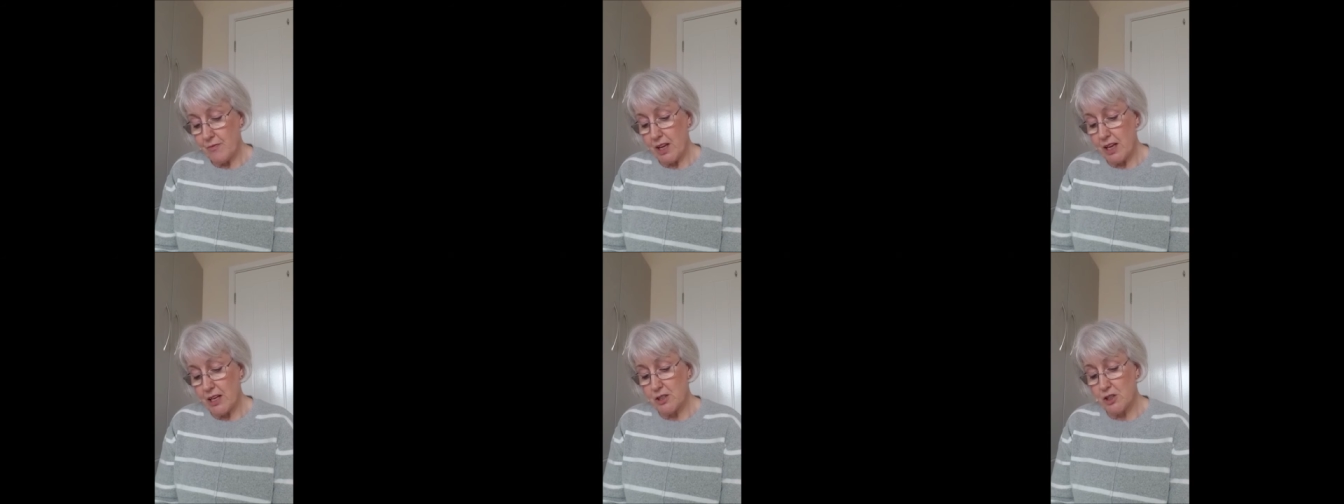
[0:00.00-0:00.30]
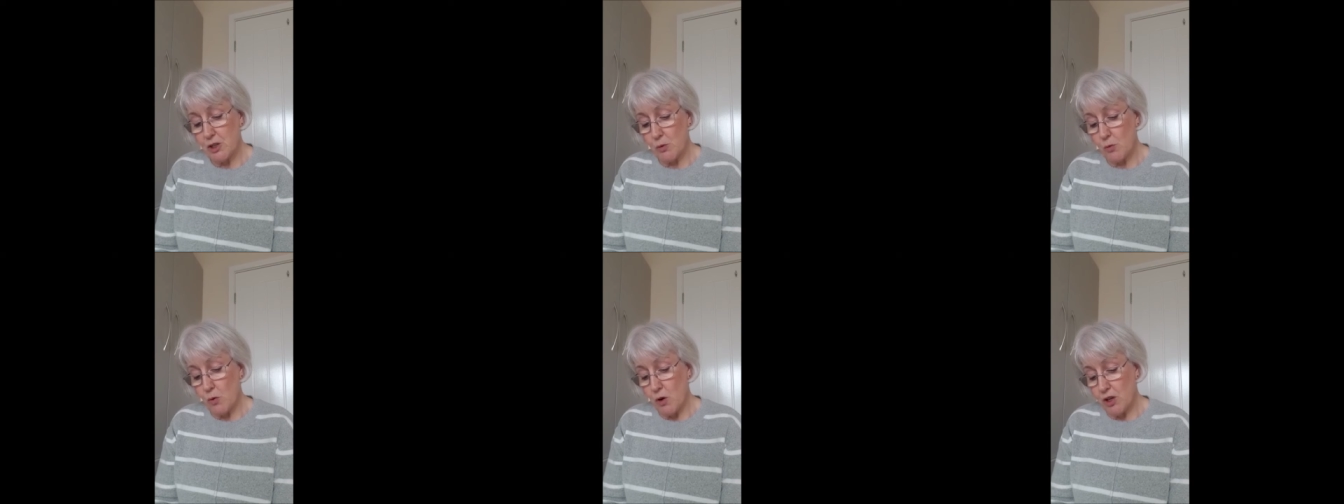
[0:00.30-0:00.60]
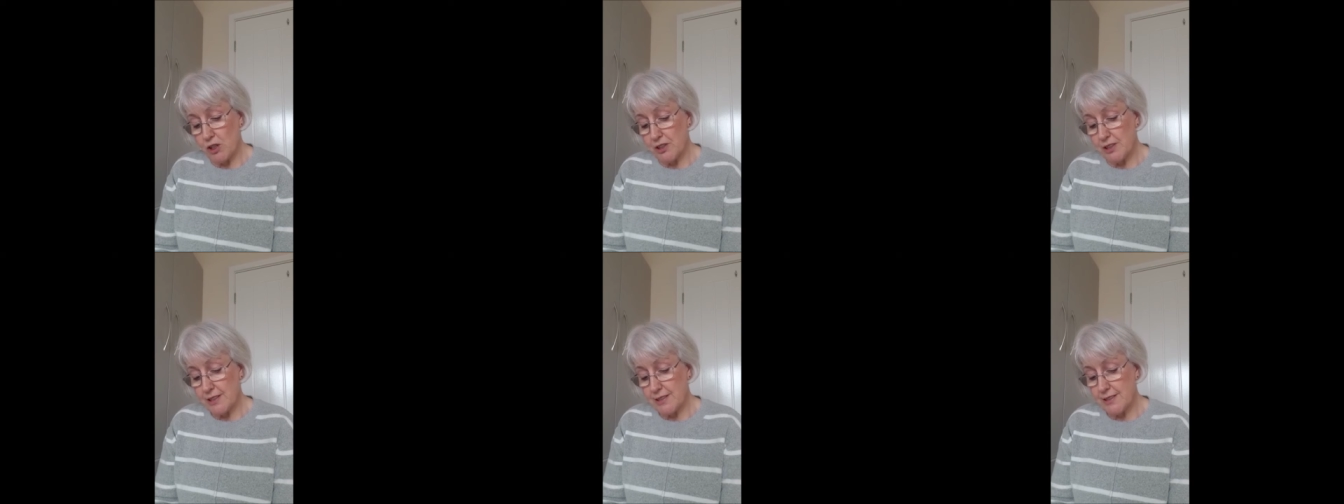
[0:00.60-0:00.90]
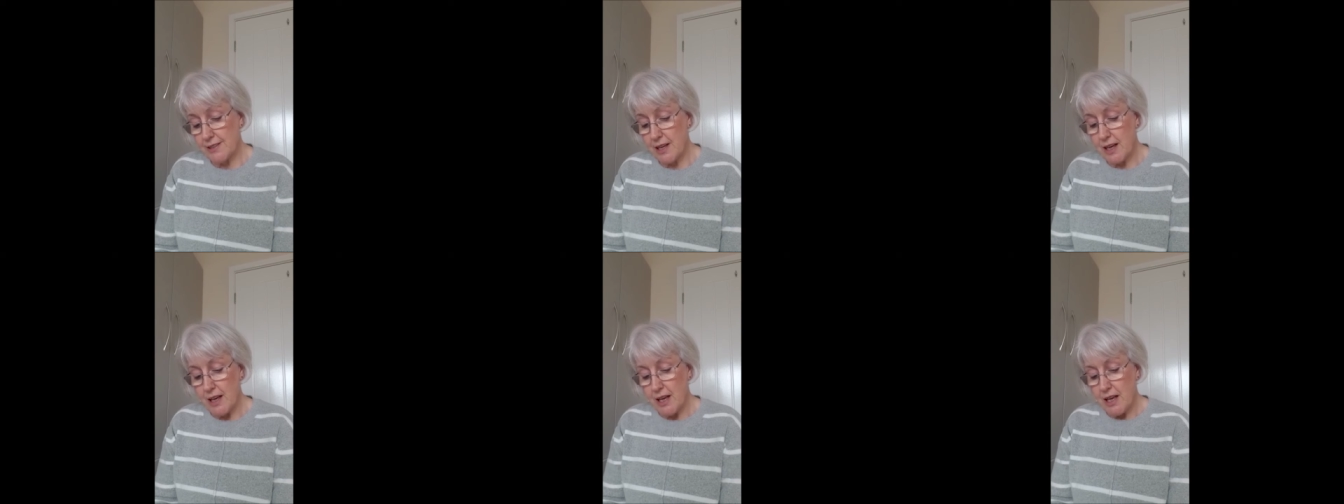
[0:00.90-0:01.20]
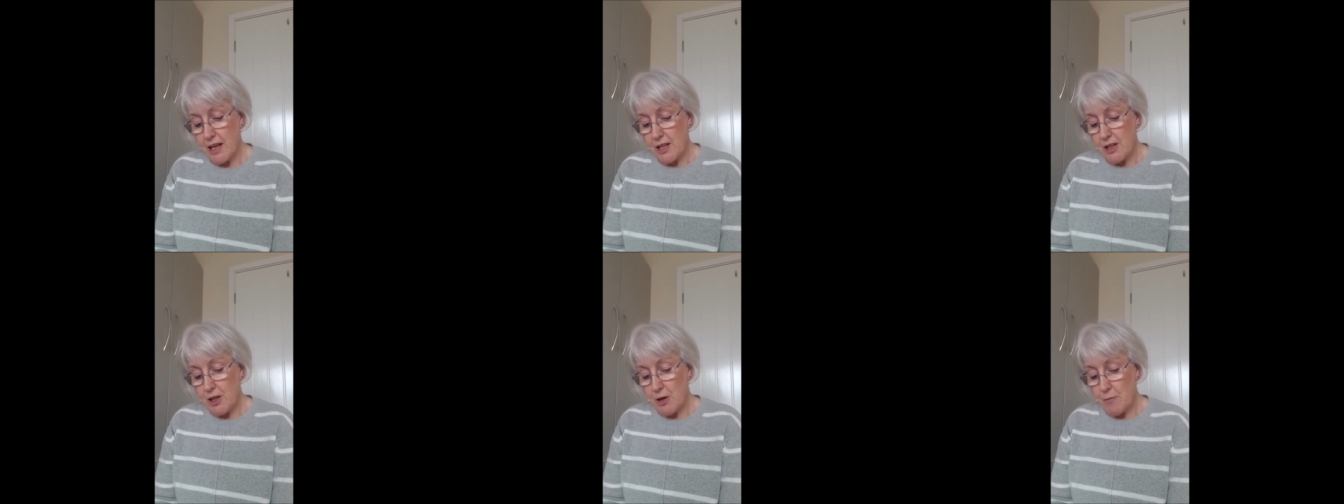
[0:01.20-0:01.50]
And at once
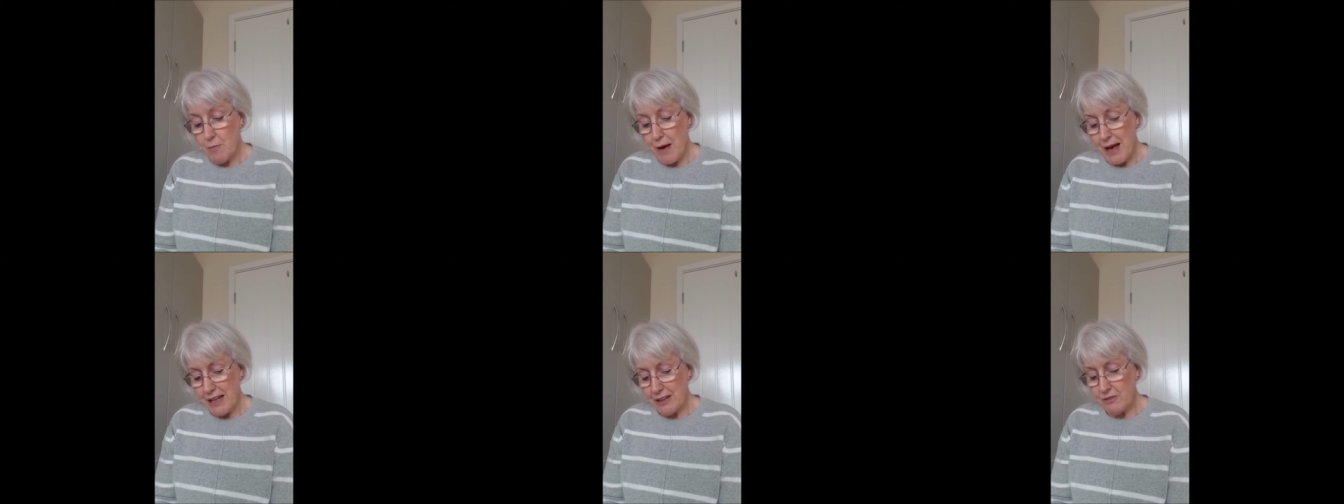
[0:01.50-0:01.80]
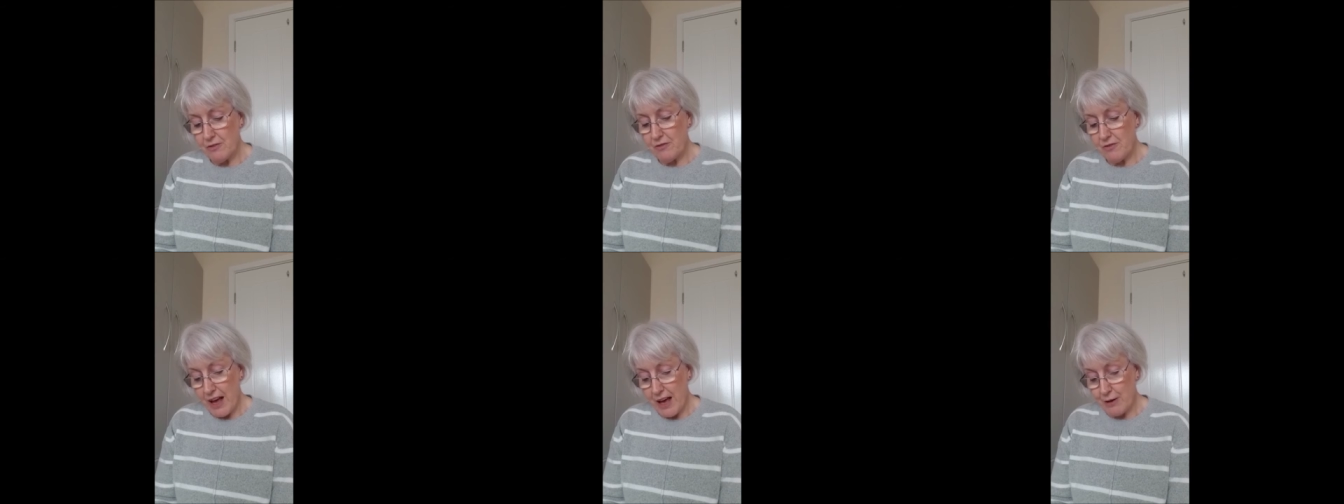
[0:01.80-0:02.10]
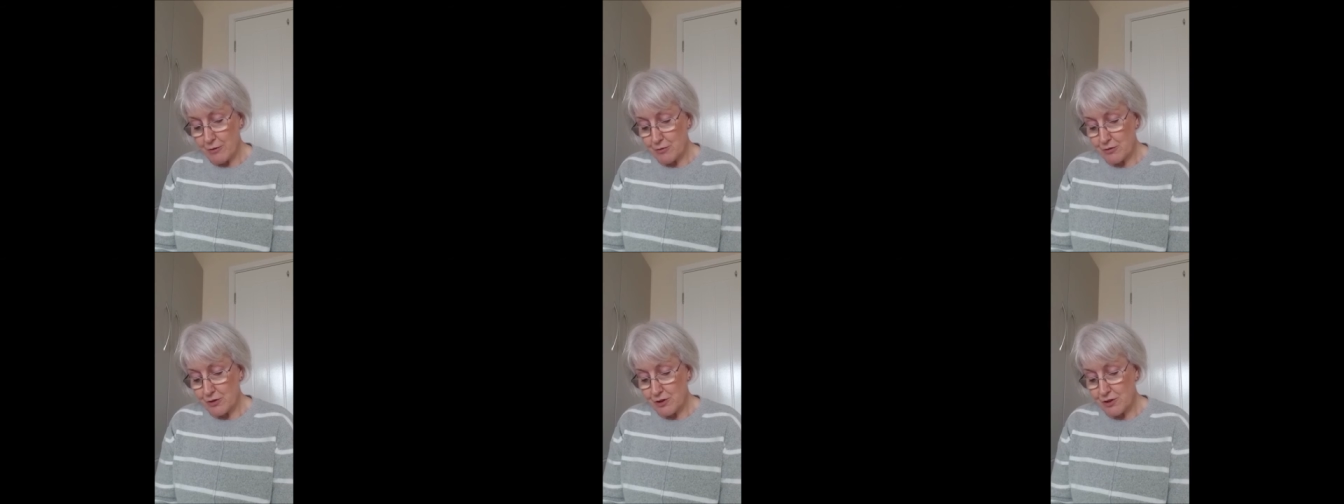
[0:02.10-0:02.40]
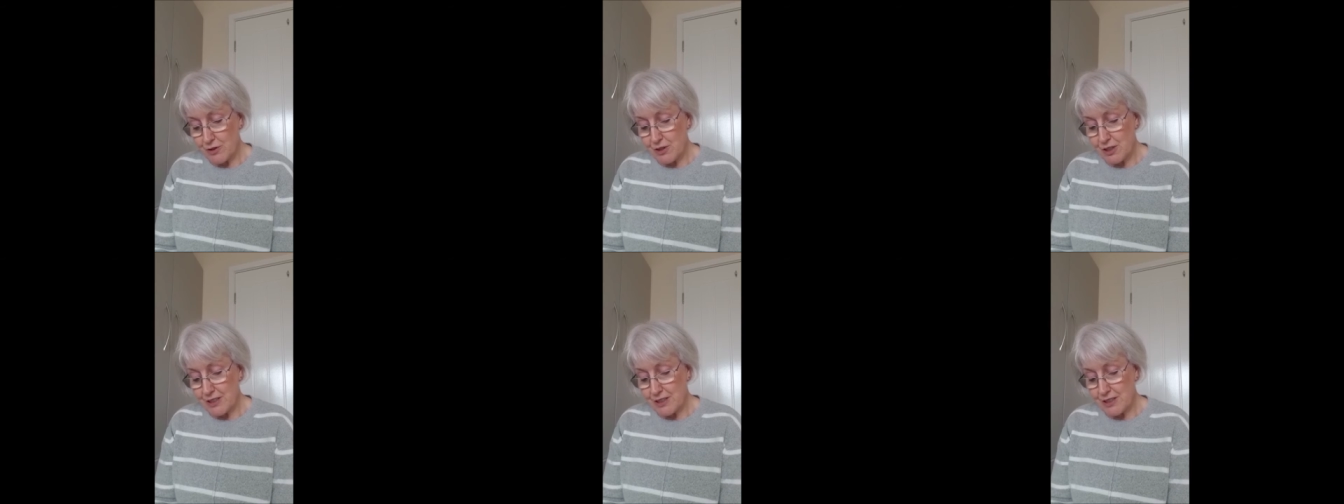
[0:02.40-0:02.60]
the man found